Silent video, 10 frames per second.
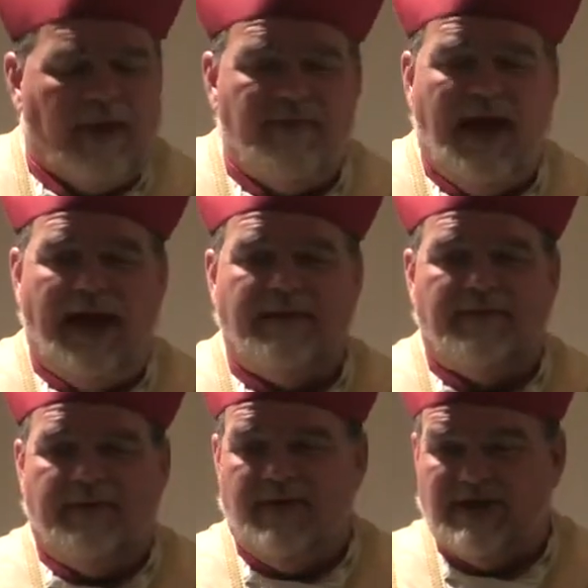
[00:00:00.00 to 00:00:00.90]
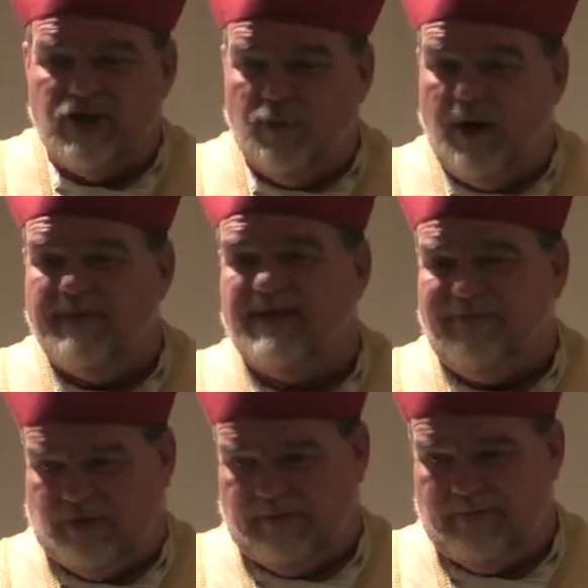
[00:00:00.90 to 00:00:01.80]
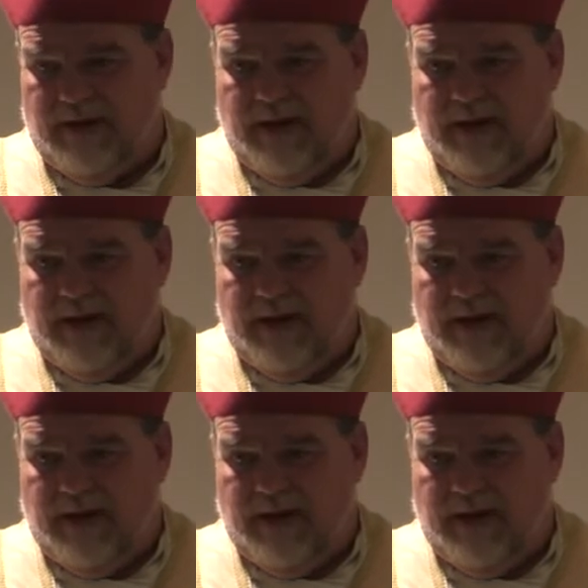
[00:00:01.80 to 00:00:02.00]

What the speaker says: that, and that's Summorum Pontificum.